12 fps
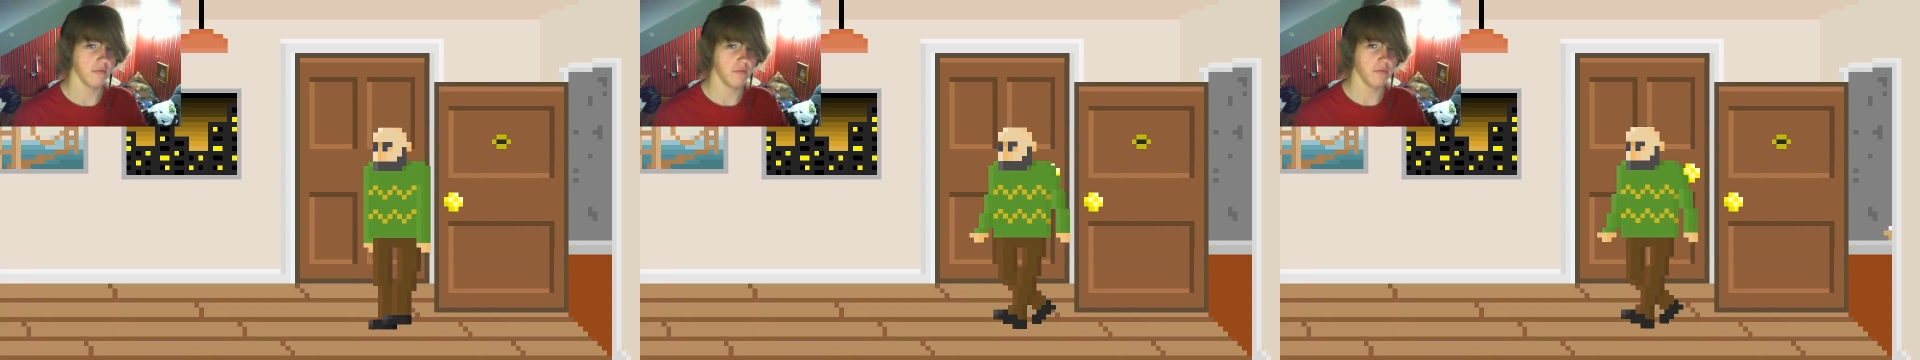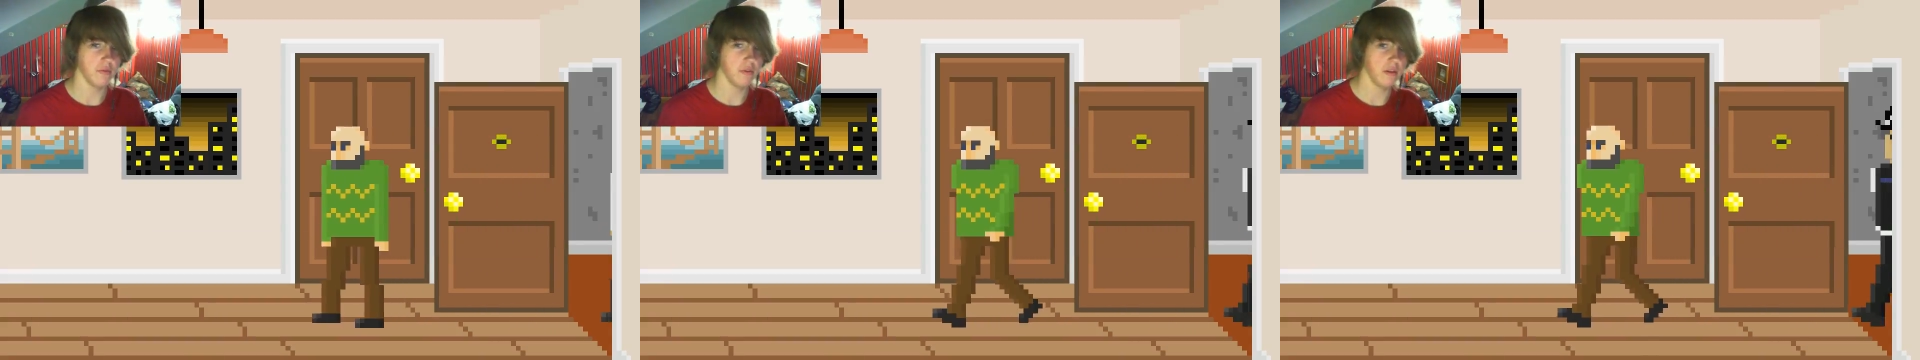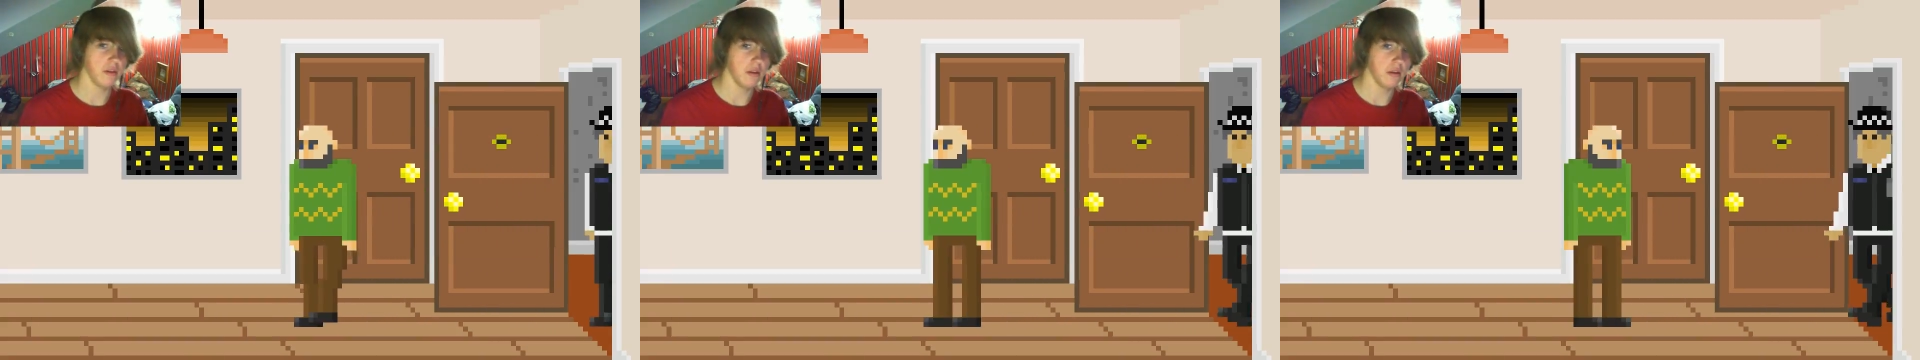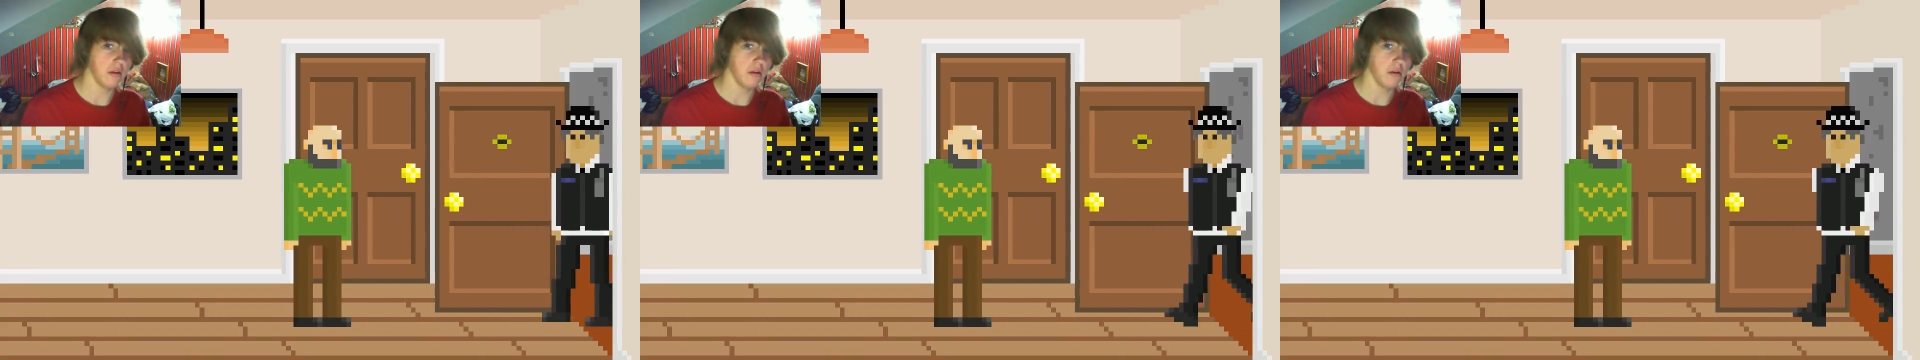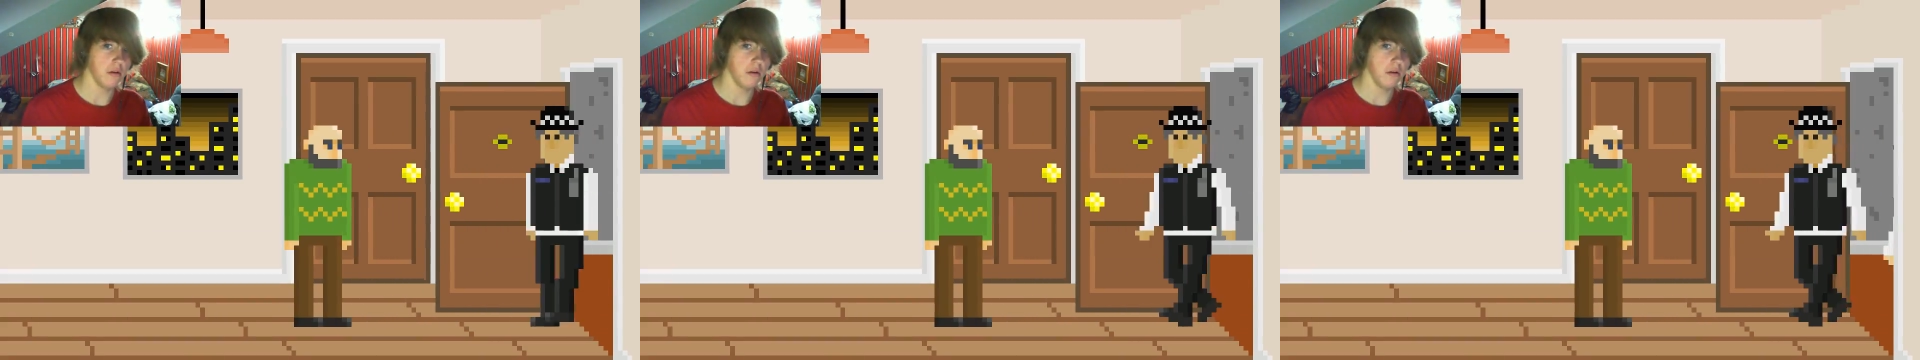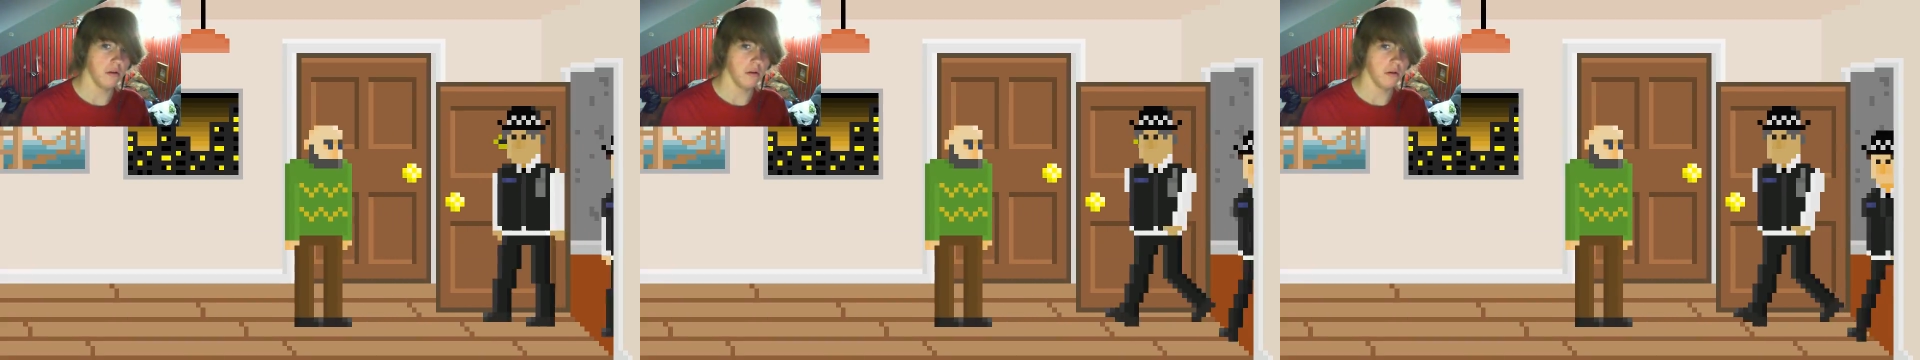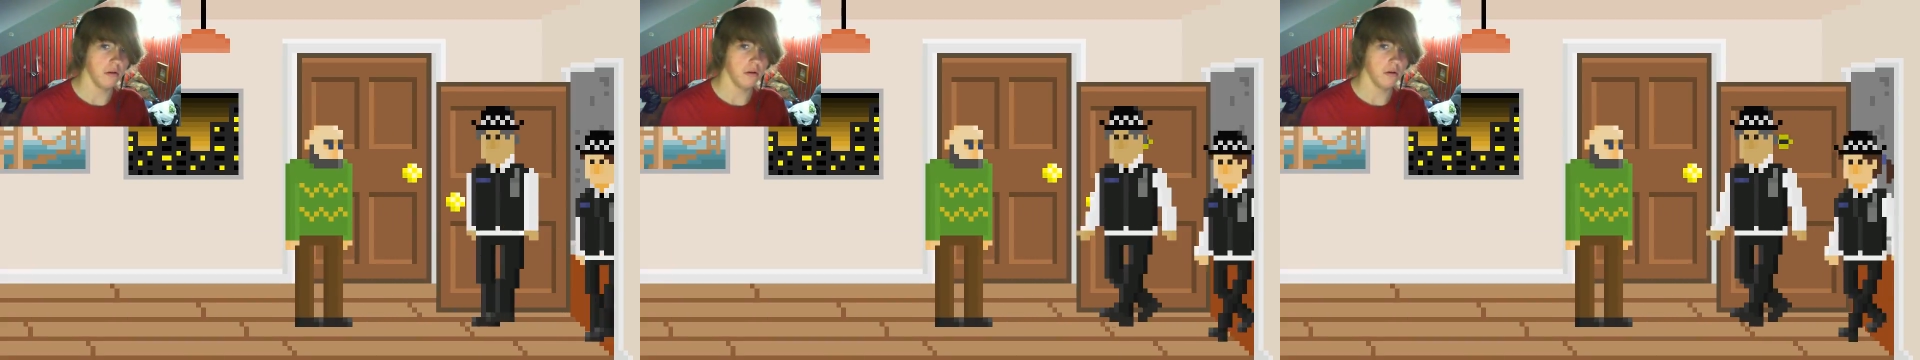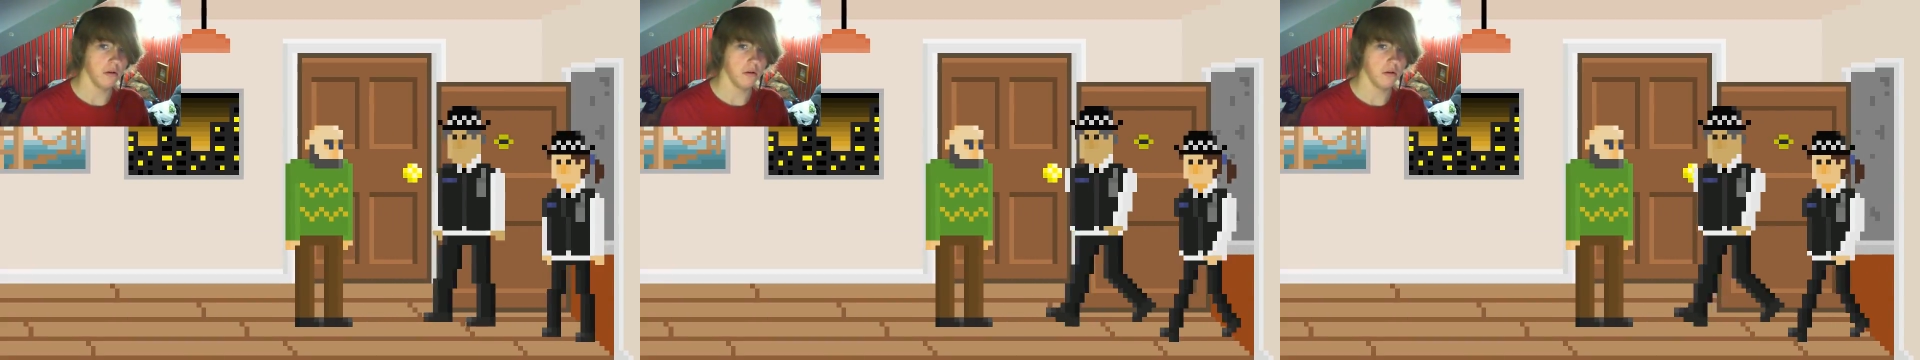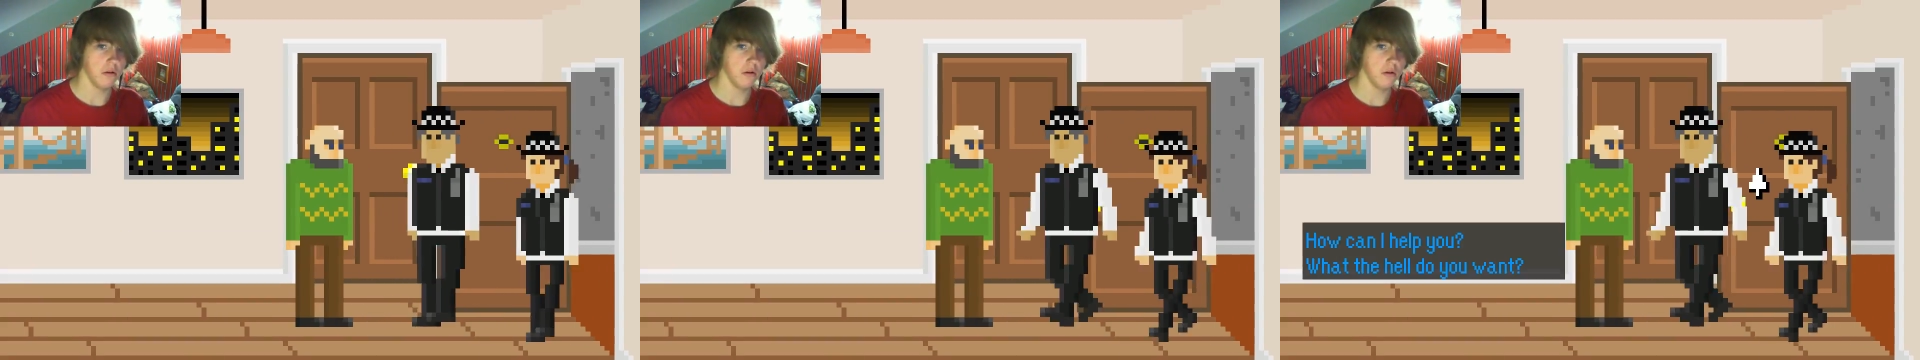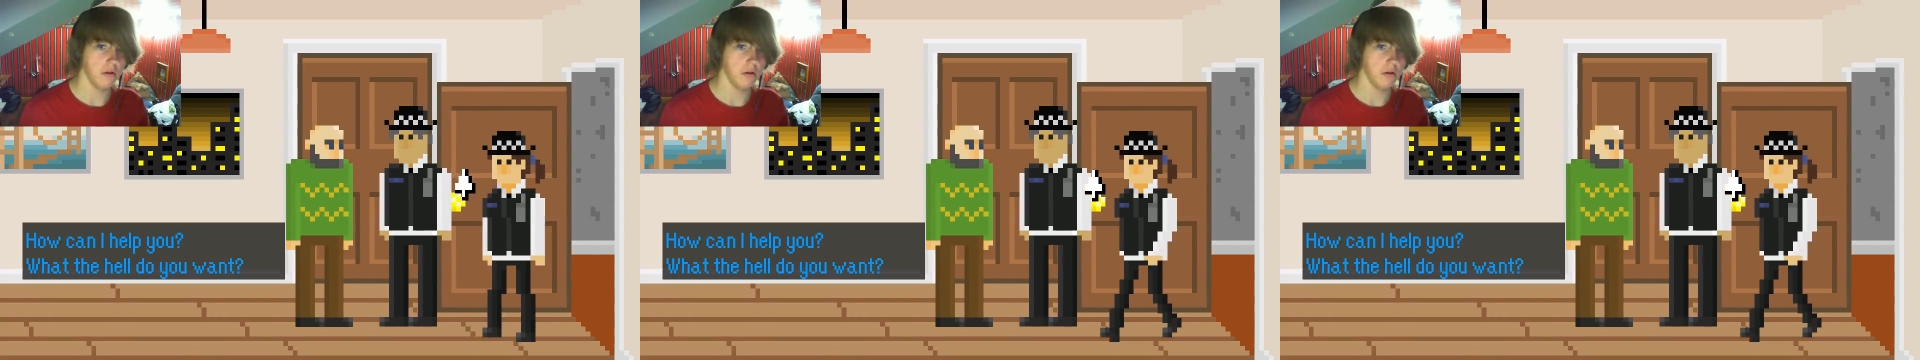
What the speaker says: [no speech]